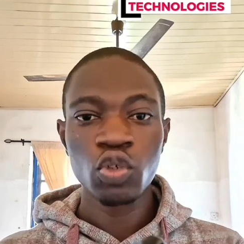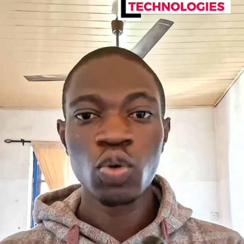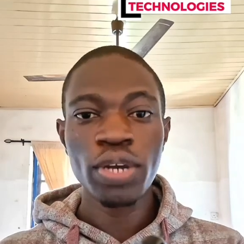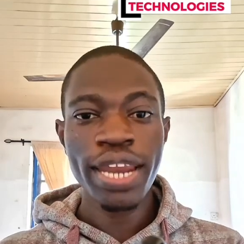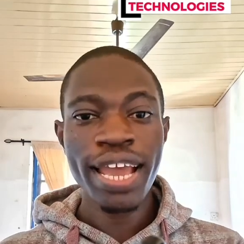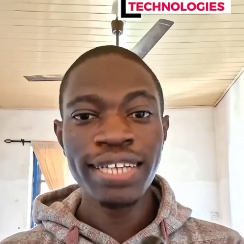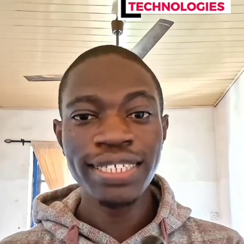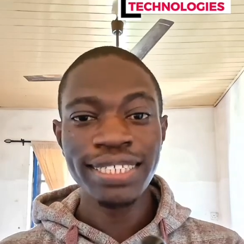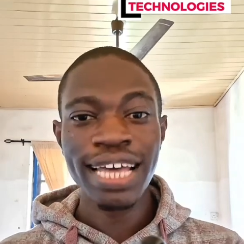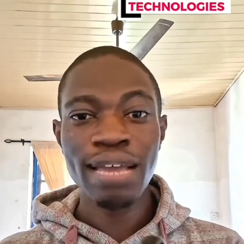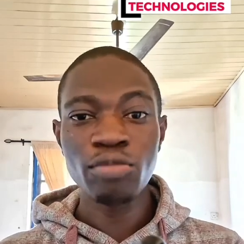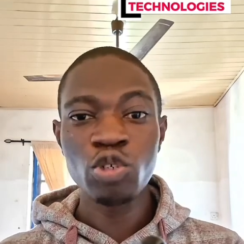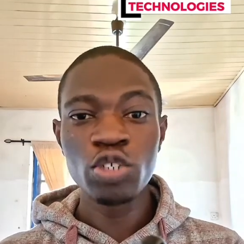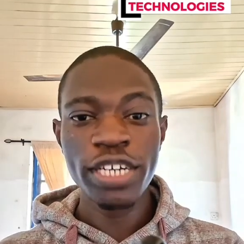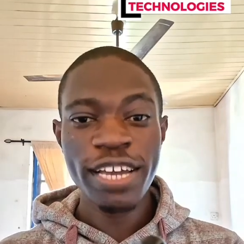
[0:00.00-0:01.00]
So next
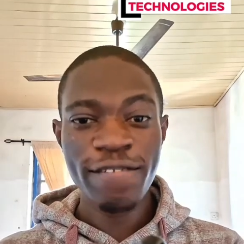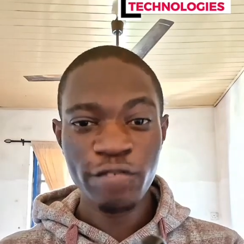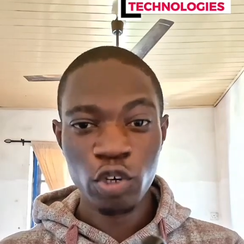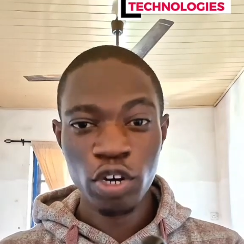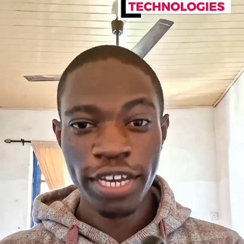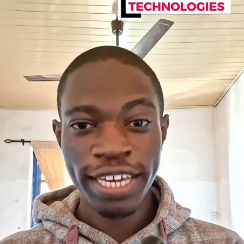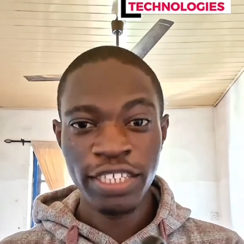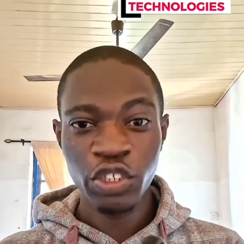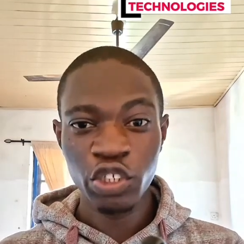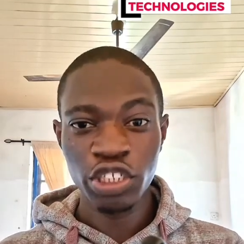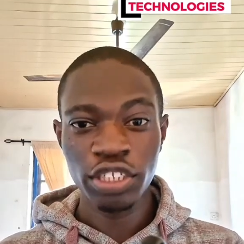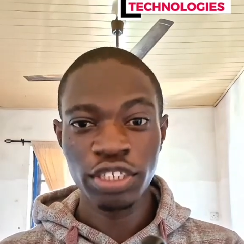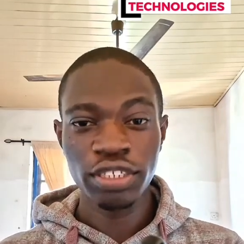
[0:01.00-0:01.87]
time you rev your engine,